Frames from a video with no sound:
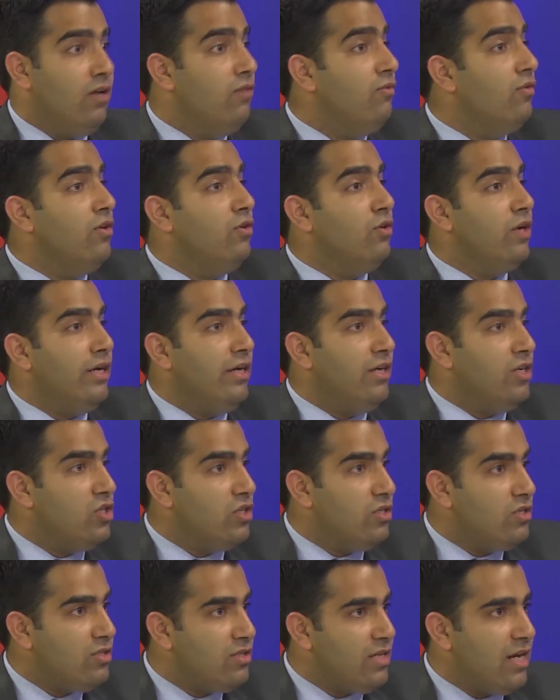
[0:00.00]
Even United
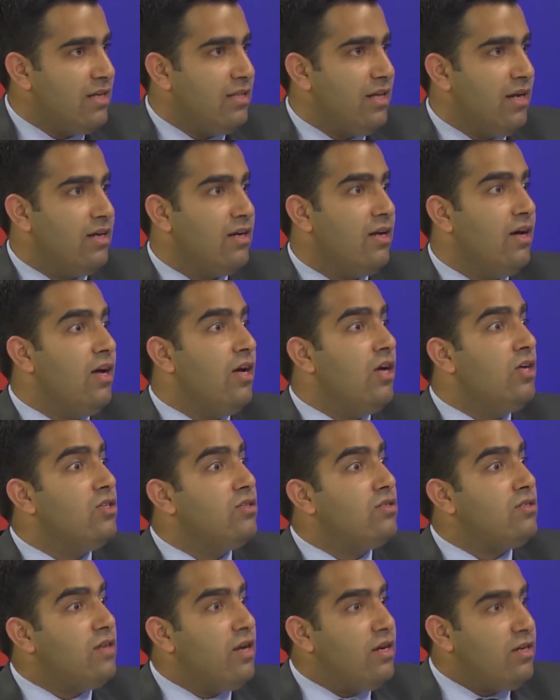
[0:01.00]
Nations said that
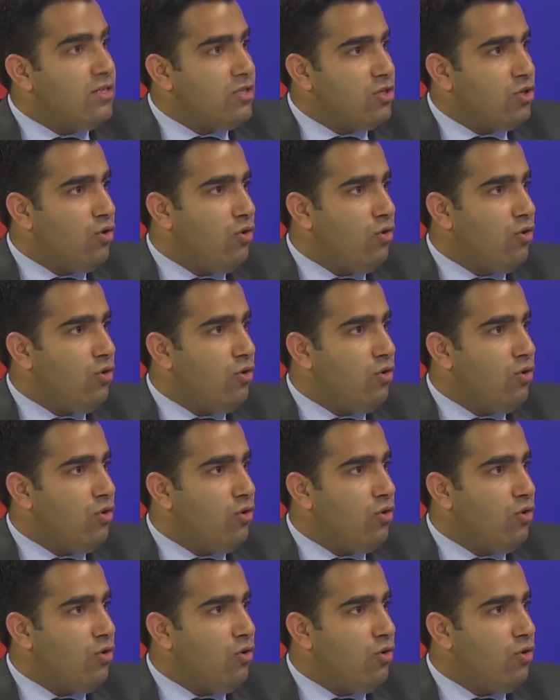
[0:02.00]
status